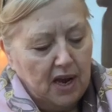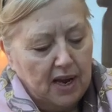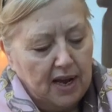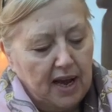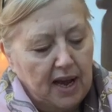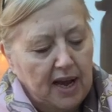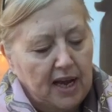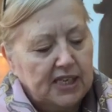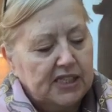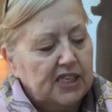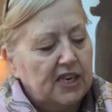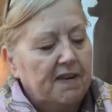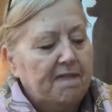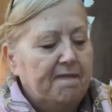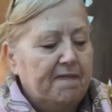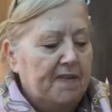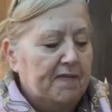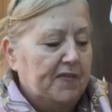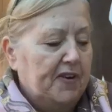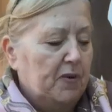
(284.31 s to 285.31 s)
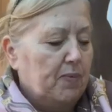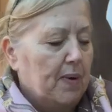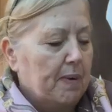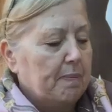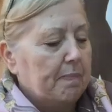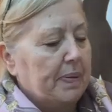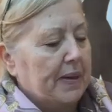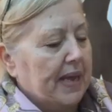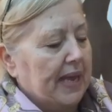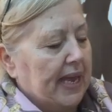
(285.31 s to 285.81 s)
to
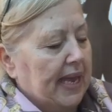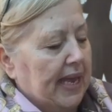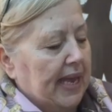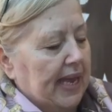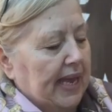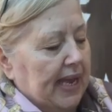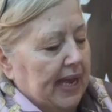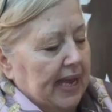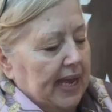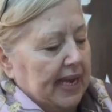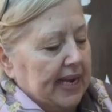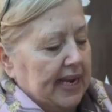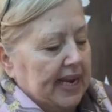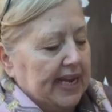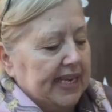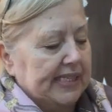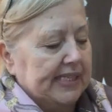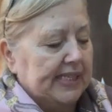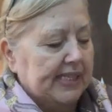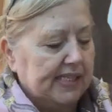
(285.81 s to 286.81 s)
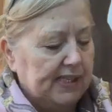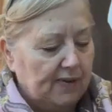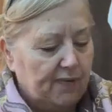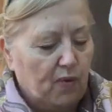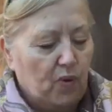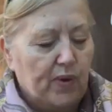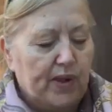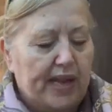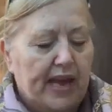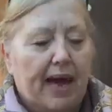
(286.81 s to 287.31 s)
51p, and it's a
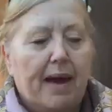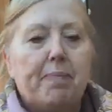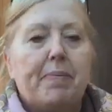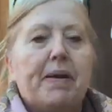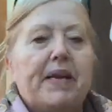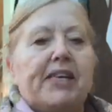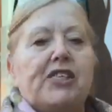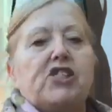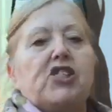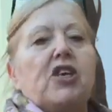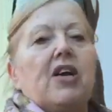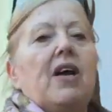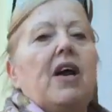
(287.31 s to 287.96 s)
Savoy cabbage.